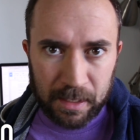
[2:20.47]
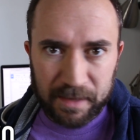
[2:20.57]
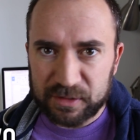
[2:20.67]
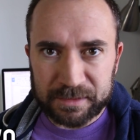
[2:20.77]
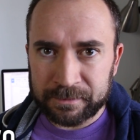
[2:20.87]

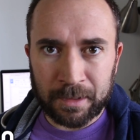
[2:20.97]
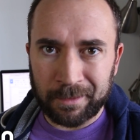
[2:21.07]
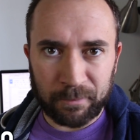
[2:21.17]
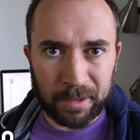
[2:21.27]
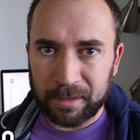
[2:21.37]
I've just
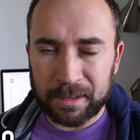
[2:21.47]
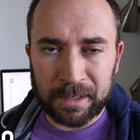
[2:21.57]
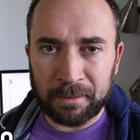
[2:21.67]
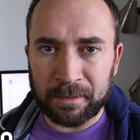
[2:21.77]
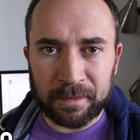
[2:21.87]
always wanted that
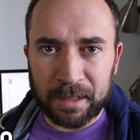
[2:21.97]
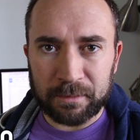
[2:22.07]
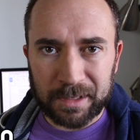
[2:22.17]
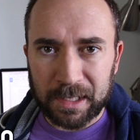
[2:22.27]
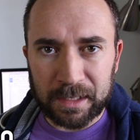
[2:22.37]
name since I
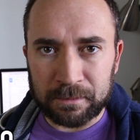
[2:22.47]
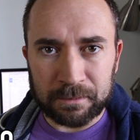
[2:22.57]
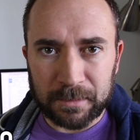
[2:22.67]
was a kid.